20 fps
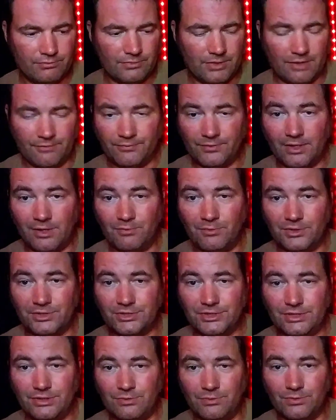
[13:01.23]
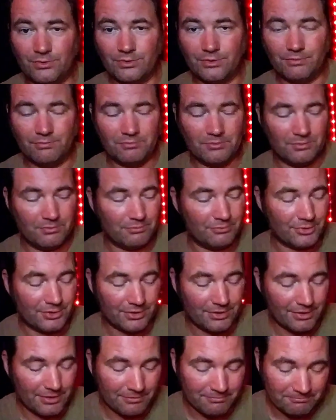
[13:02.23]
I forgot what she ordered.
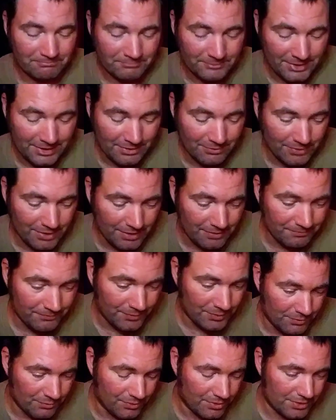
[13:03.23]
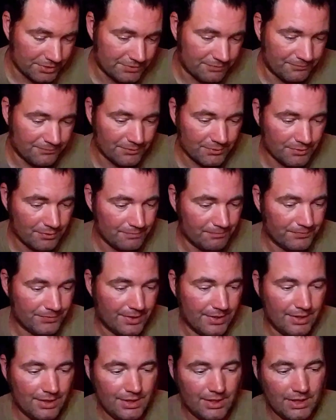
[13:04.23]
But anyway, we ordered some food,
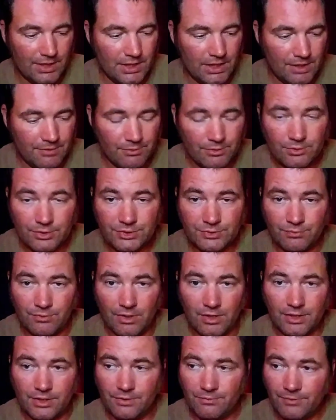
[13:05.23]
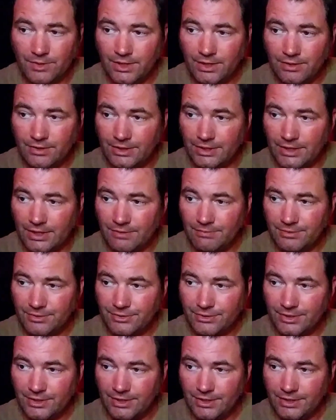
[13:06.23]
and we were just walking around, and
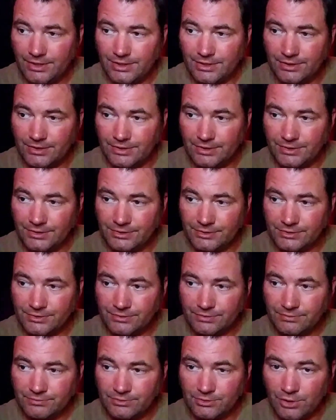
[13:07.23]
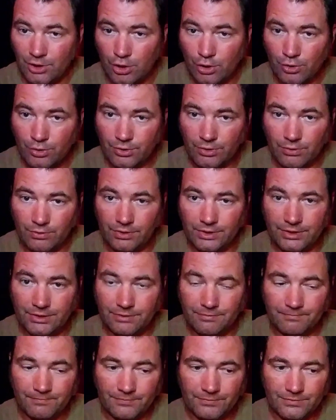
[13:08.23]
everything is card
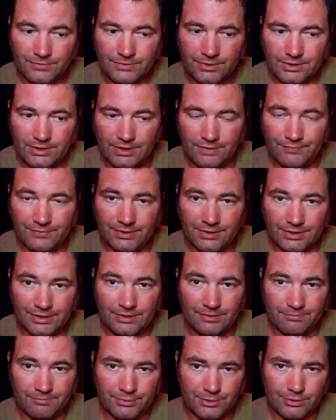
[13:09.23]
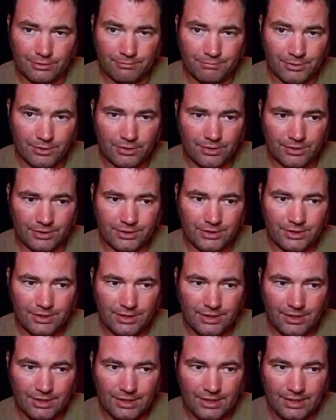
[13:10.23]
only, even in Pier Park.
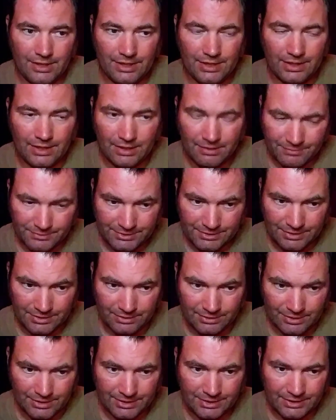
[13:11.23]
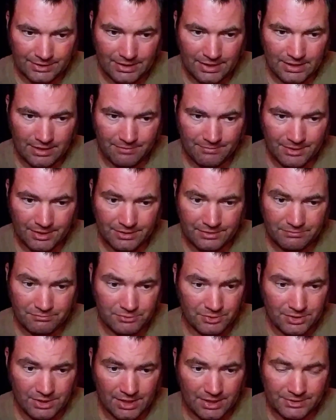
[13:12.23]
And I'm sitting looking at it. I'm like,
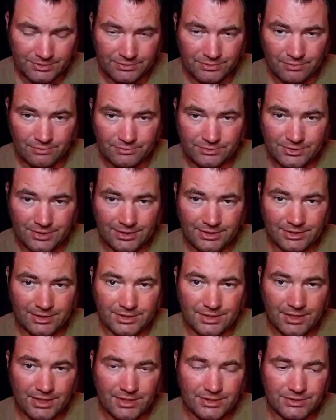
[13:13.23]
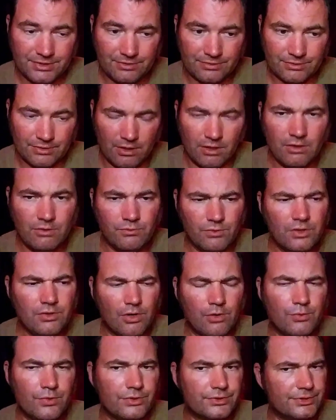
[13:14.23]
you guys don't take cash? She goes, oh, well,
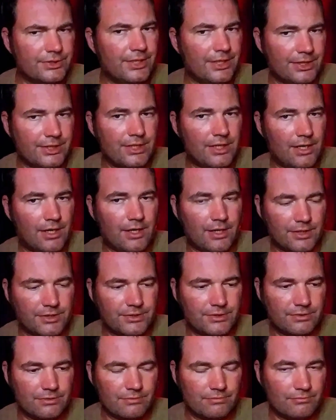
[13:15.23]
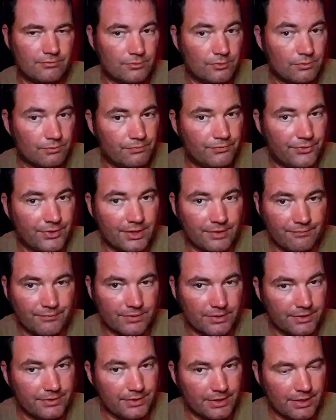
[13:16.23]
no, we'll take cash.
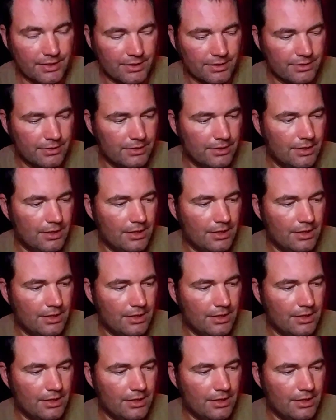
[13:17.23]
Thankfully, yeah.